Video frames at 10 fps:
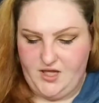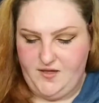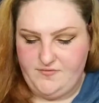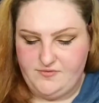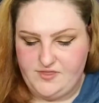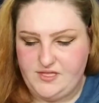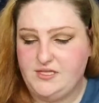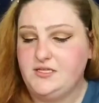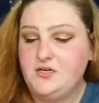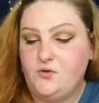And
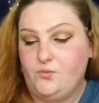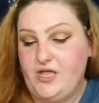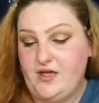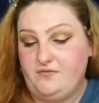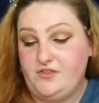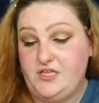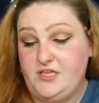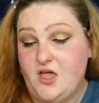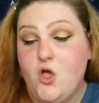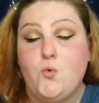then we have
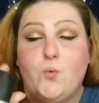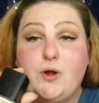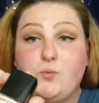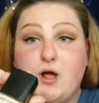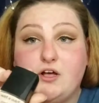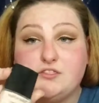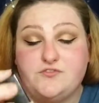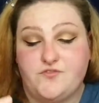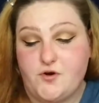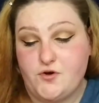the Wet n Wild
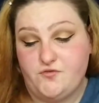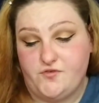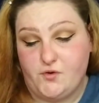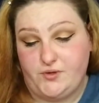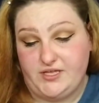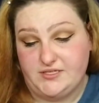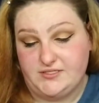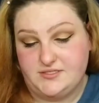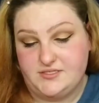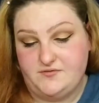Photofocus